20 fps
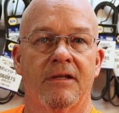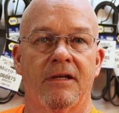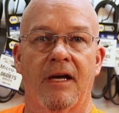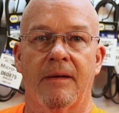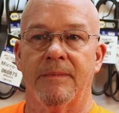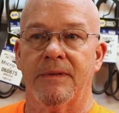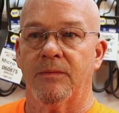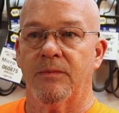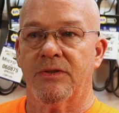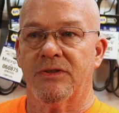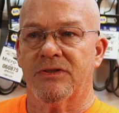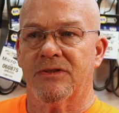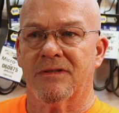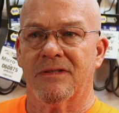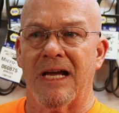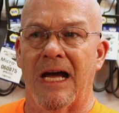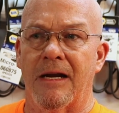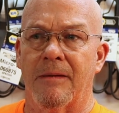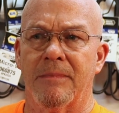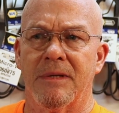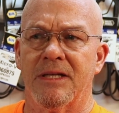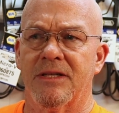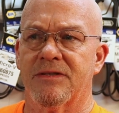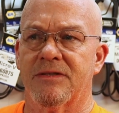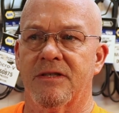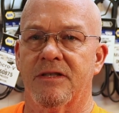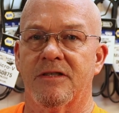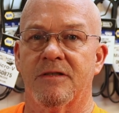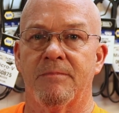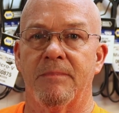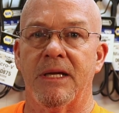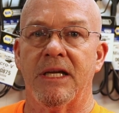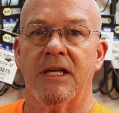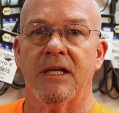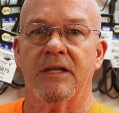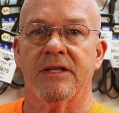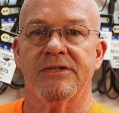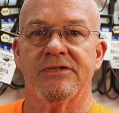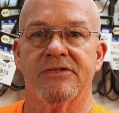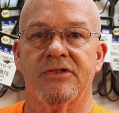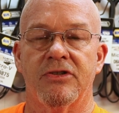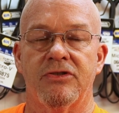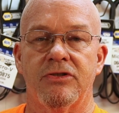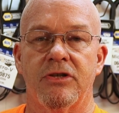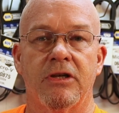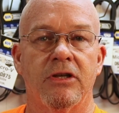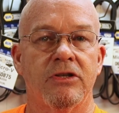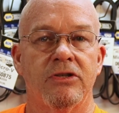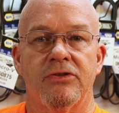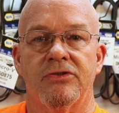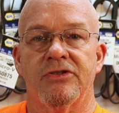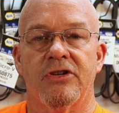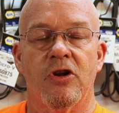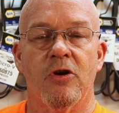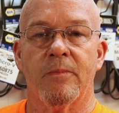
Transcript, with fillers: I mean, which kind of means it's meaningless because you can use an